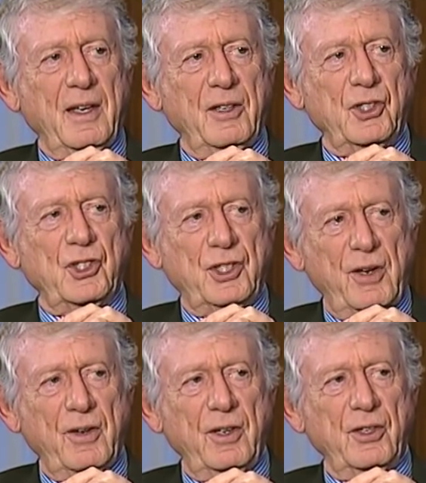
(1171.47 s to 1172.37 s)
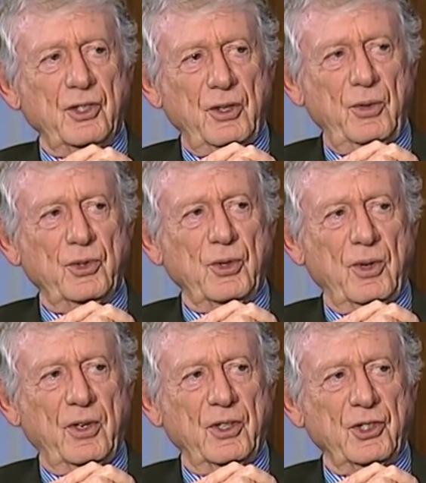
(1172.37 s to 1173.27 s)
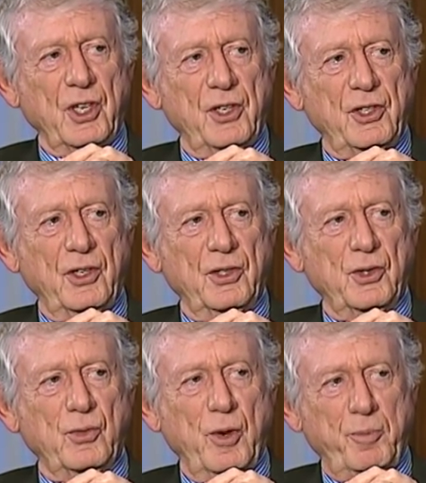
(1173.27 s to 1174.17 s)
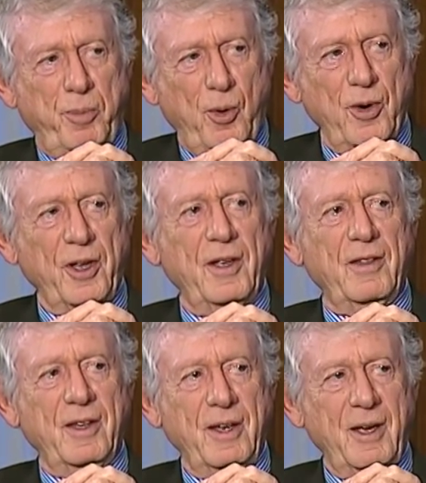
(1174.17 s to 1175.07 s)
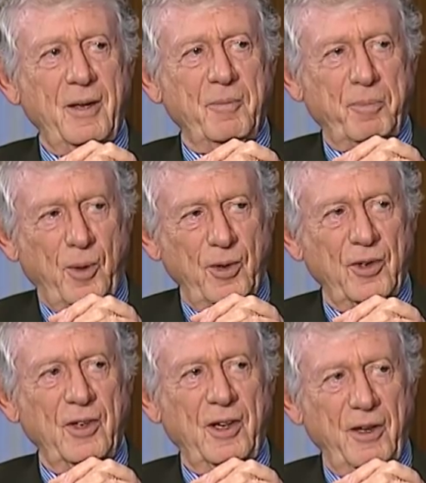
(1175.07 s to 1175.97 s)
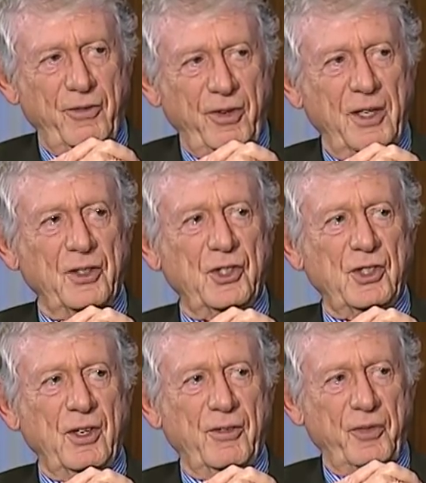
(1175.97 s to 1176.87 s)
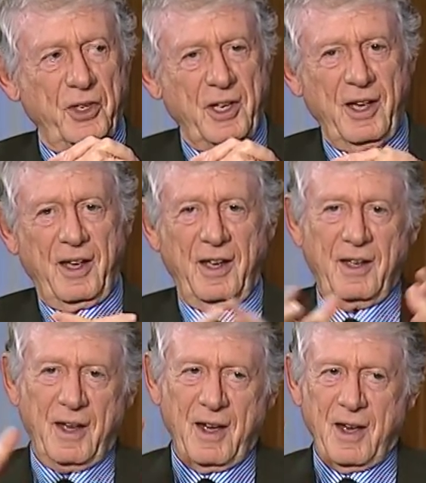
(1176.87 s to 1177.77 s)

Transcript: is serious news organizations reporting the important events of the day